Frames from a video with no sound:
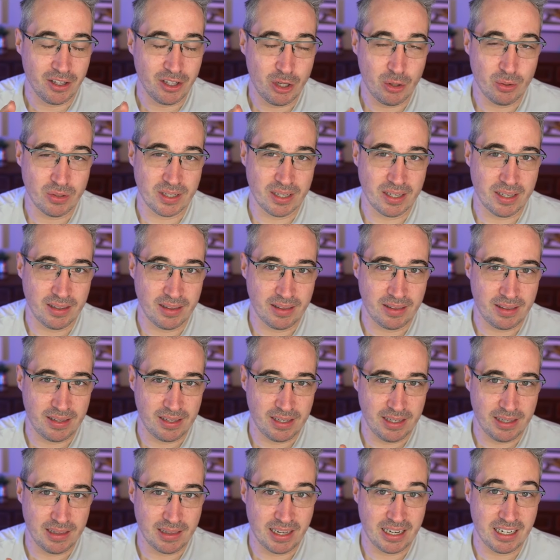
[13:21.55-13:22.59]
Using
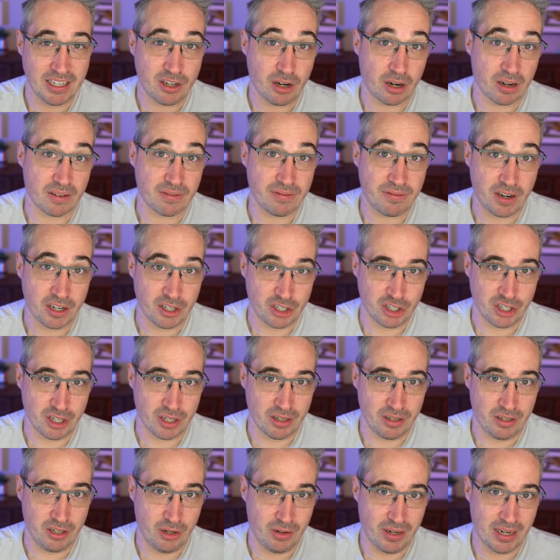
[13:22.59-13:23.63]
the light dark
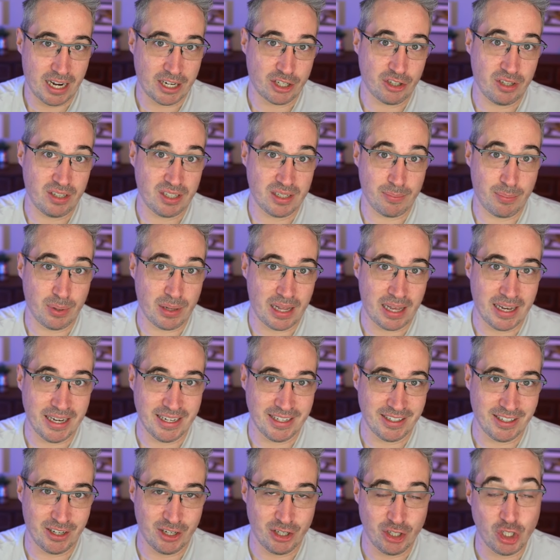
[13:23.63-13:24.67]
function, you can actually supply
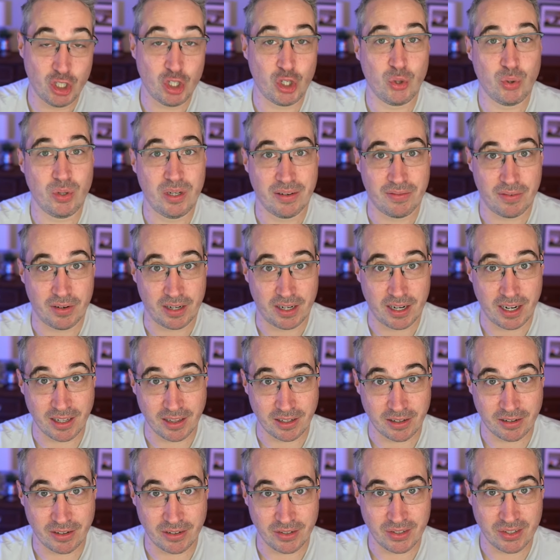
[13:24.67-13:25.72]
it two different
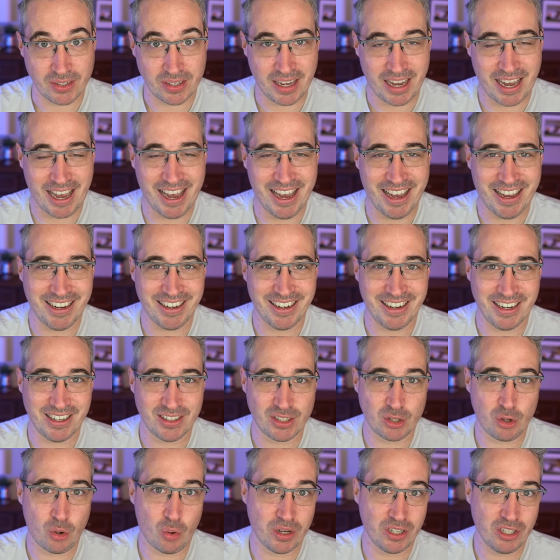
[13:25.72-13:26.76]
colors, and
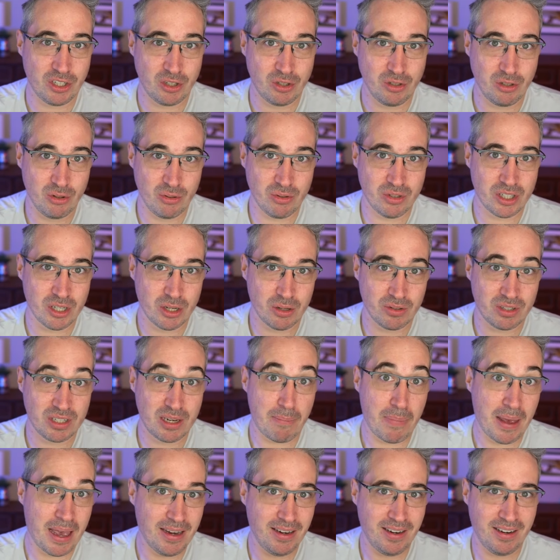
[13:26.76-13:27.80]
it's going to use those
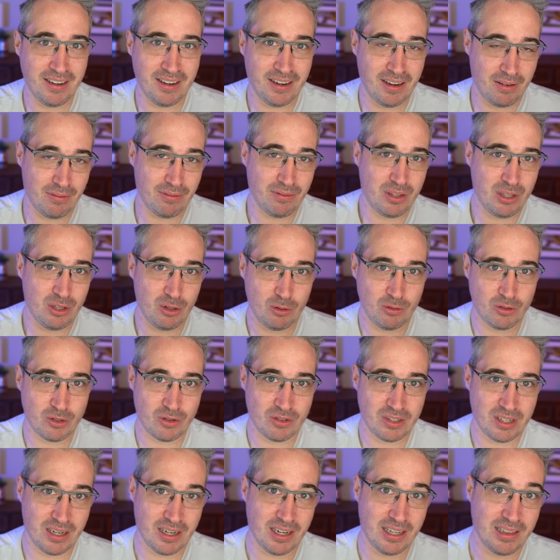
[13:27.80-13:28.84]
depending if the
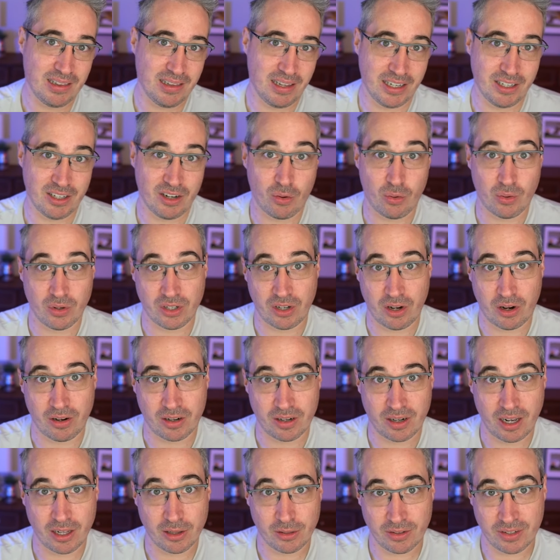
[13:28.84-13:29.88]
user's in a light or
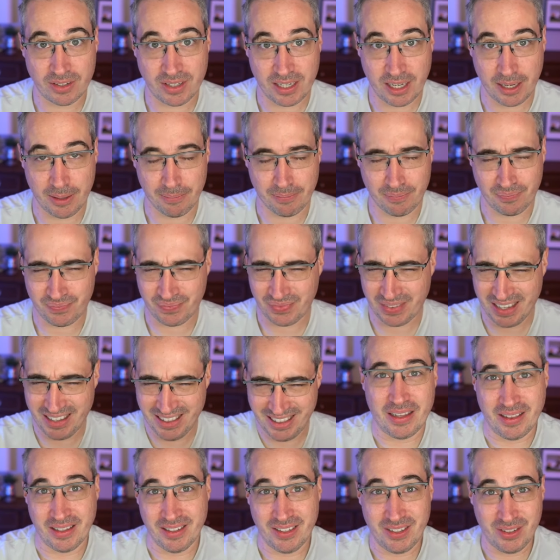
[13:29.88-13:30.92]
dark color scheme.
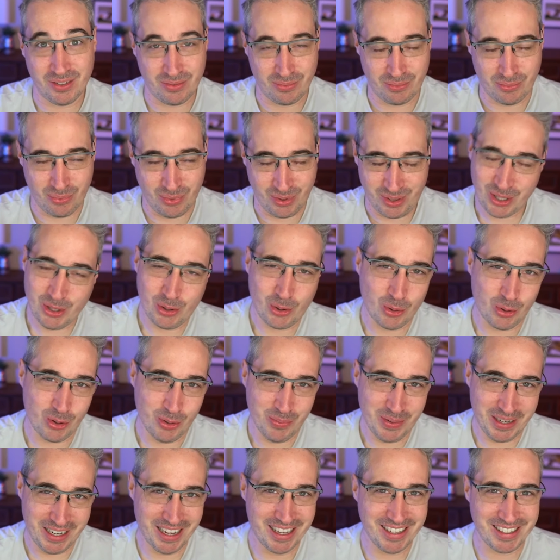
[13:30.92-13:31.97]
And this is really
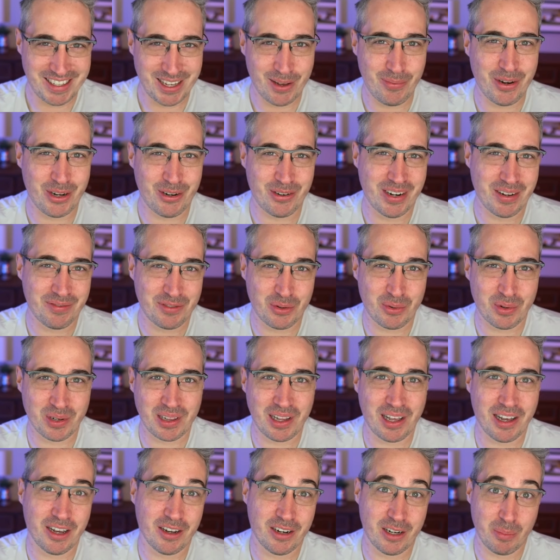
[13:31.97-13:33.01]
cool because we don't have to
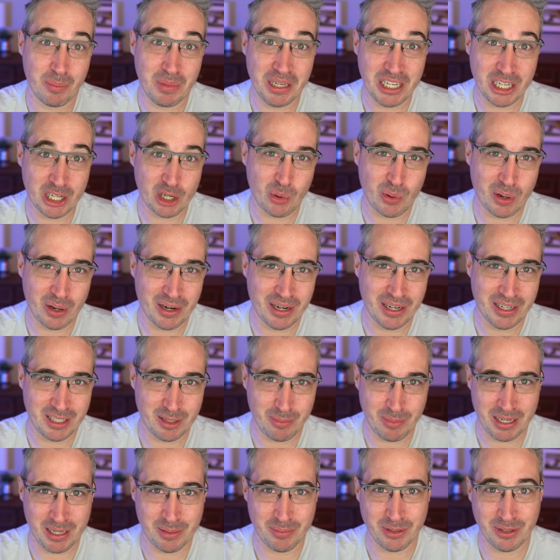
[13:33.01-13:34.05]
rely on a media query
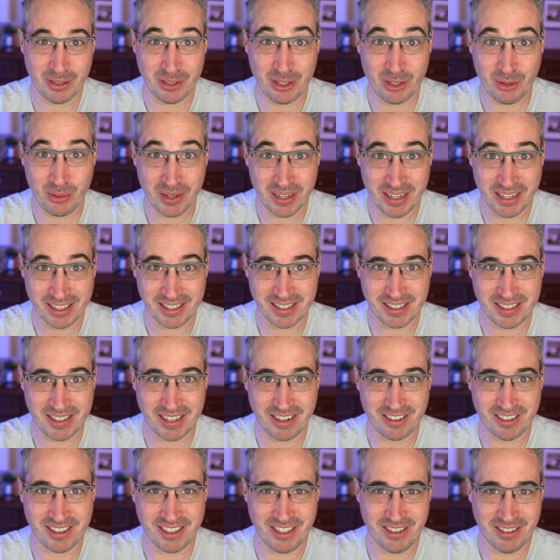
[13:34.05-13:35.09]
to be able to do it
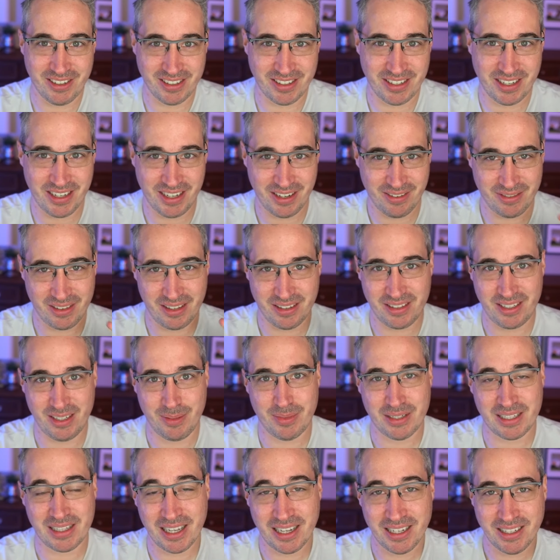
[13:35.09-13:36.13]
necessarily. You can say if the
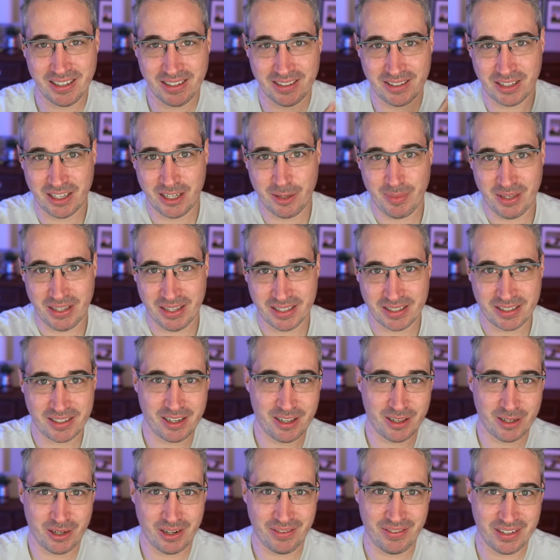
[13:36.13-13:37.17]
theme is light, it's going to be this
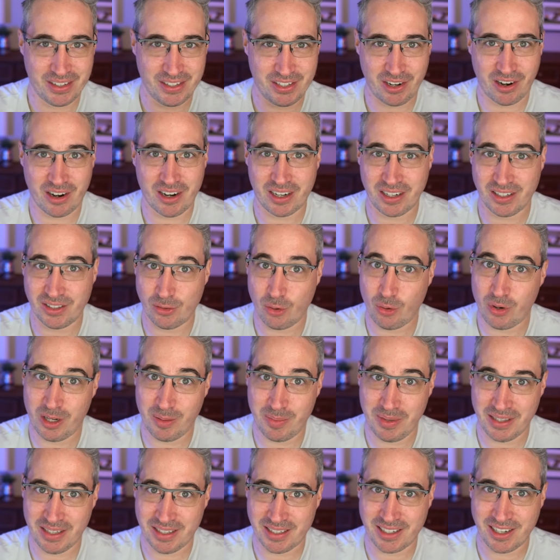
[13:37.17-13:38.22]
color. If it's dark, it's going
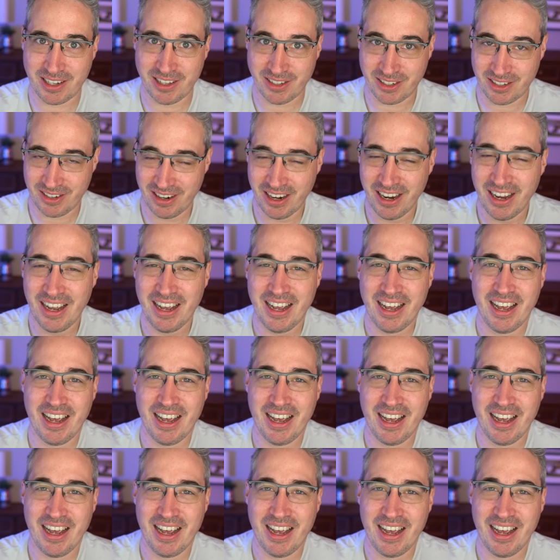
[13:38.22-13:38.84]
to be this color.